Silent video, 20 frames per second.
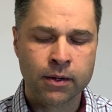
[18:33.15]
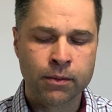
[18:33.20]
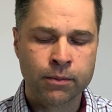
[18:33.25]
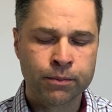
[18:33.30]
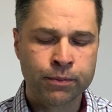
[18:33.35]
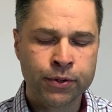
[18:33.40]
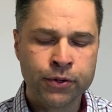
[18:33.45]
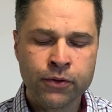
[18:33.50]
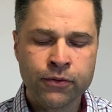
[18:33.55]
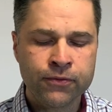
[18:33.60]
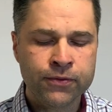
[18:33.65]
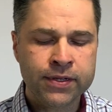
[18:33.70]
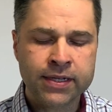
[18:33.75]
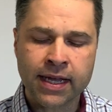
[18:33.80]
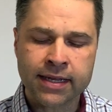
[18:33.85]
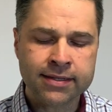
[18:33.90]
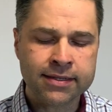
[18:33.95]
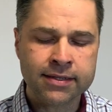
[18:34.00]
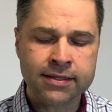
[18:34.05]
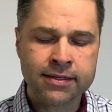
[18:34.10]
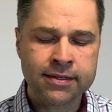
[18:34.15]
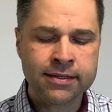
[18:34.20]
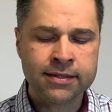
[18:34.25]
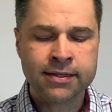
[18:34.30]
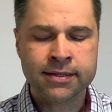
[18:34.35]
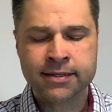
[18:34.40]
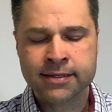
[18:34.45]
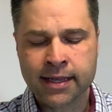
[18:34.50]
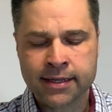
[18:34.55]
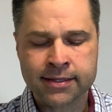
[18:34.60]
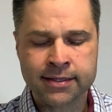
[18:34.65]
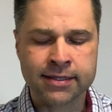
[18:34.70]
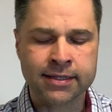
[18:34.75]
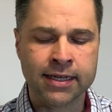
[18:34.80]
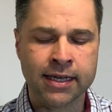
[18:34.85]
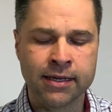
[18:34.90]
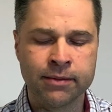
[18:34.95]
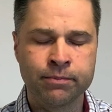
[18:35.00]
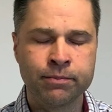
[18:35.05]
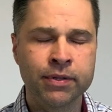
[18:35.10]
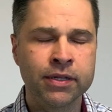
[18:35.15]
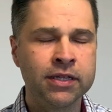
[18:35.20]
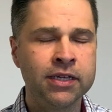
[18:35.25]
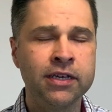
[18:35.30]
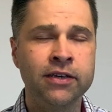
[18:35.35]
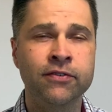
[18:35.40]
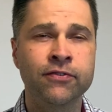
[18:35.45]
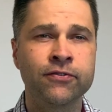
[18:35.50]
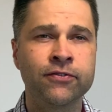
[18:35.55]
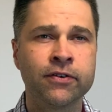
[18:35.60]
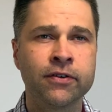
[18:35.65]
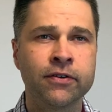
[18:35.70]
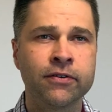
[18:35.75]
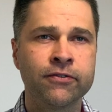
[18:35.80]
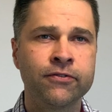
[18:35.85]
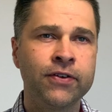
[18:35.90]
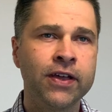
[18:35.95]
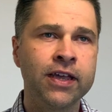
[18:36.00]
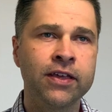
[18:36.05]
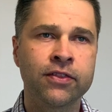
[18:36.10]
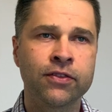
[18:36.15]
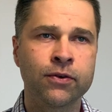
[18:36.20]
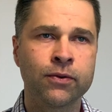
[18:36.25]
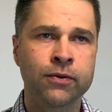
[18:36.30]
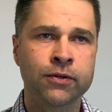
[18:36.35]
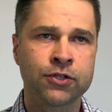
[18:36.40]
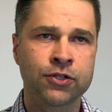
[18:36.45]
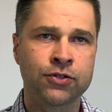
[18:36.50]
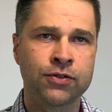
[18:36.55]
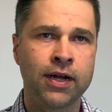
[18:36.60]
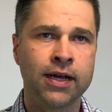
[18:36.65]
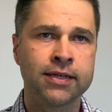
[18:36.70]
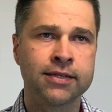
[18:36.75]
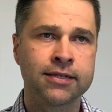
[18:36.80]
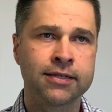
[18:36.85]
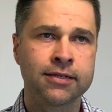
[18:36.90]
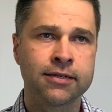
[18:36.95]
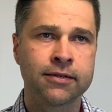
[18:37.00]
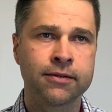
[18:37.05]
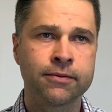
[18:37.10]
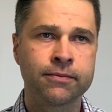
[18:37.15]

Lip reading: Proof doesn't necessitate belief, faith, or trust.